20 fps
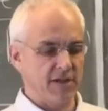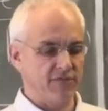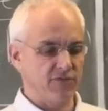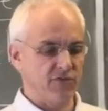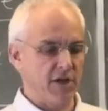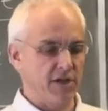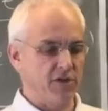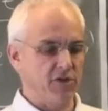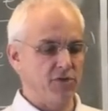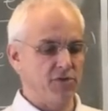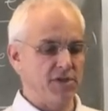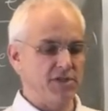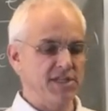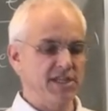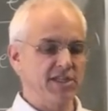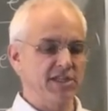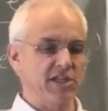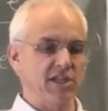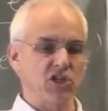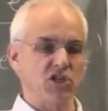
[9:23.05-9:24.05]
I've tried to do this.
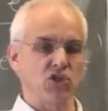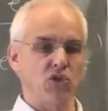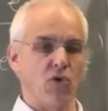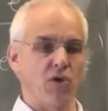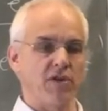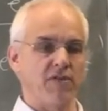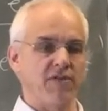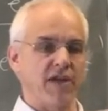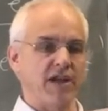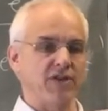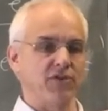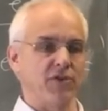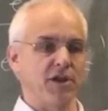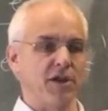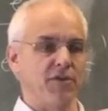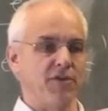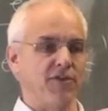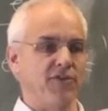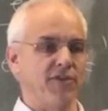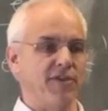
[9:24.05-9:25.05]
This is a short vector
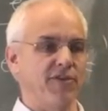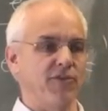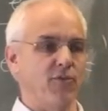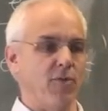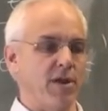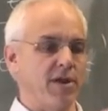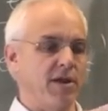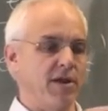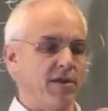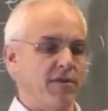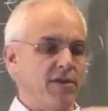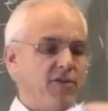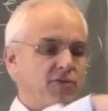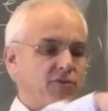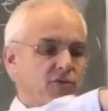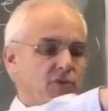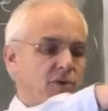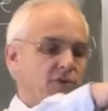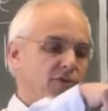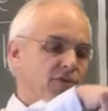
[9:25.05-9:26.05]
here, this, this one here, and these
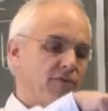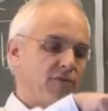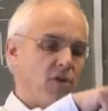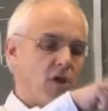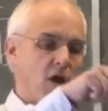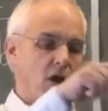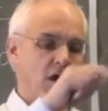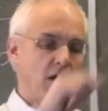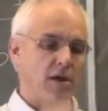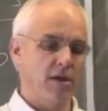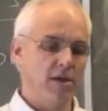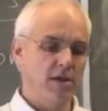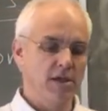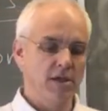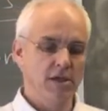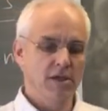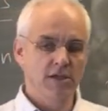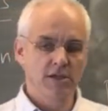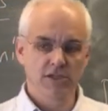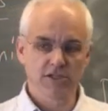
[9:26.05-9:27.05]
two are sort of long.
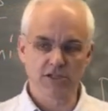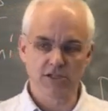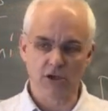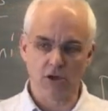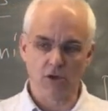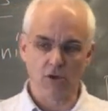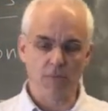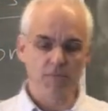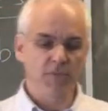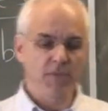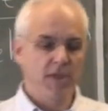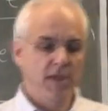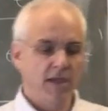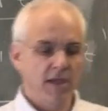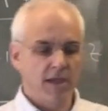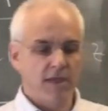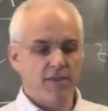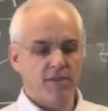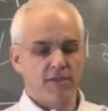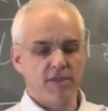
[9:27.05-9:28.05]
So
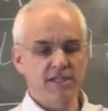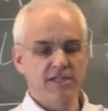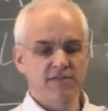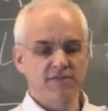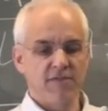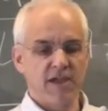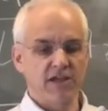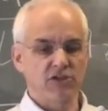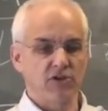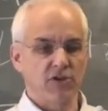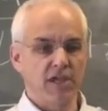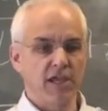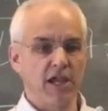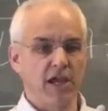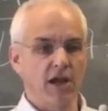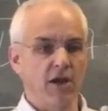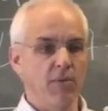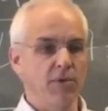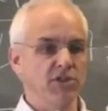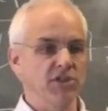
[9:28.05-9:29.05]
this vector
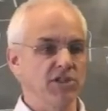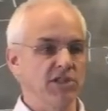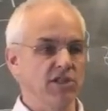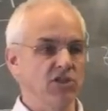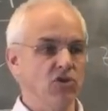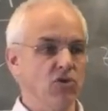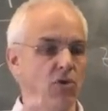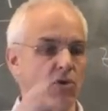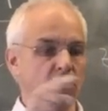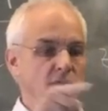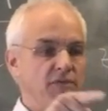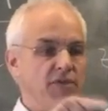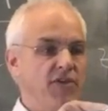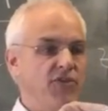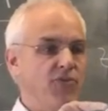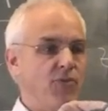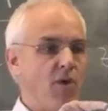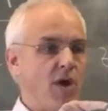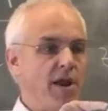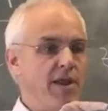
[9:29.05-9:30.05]
here, which is the dual of
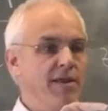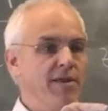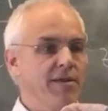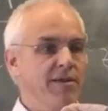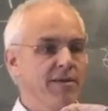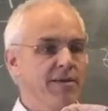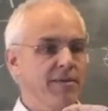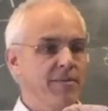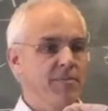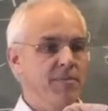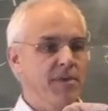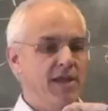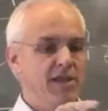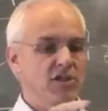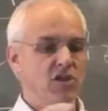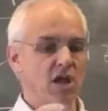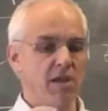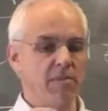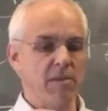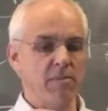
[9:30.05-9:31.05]
this one,
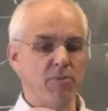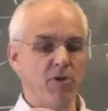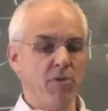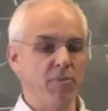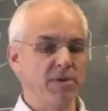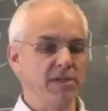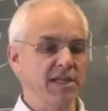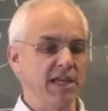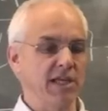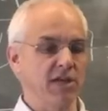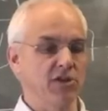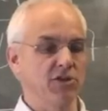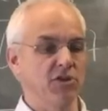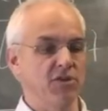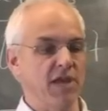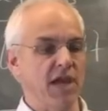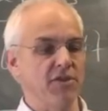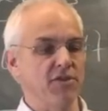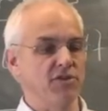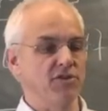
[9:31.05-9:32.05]
it's got to be perpendicular to
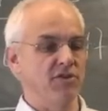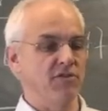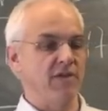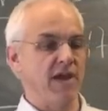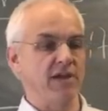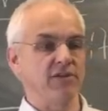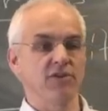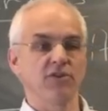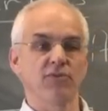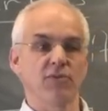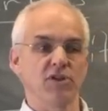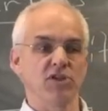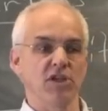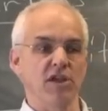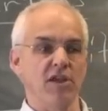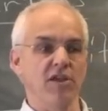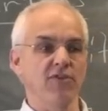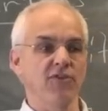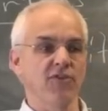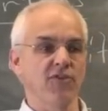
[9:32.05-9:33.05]
the other two vectors, which
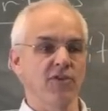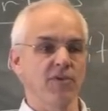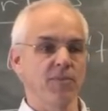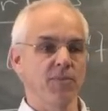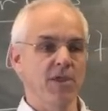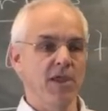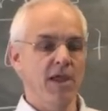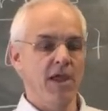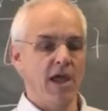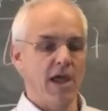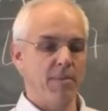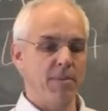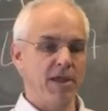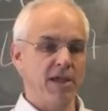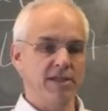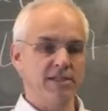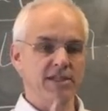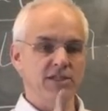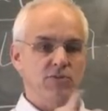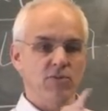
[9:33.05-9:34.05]
it is. And
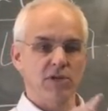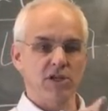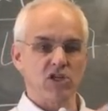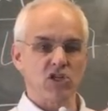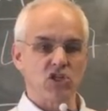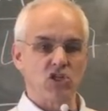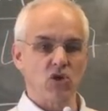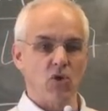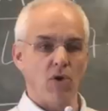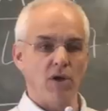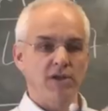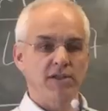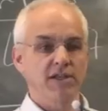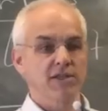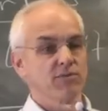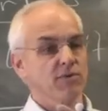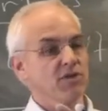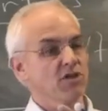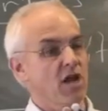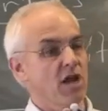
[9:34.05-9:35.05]
because this one is short,
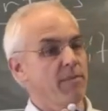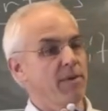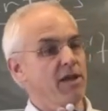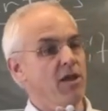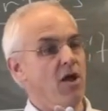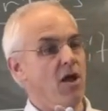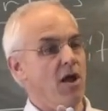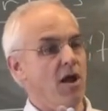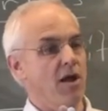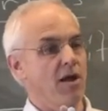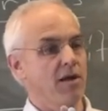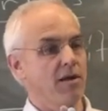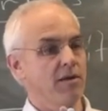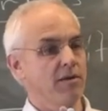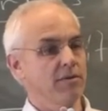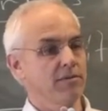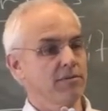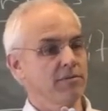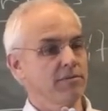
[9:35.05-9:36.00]
this one's got to be long.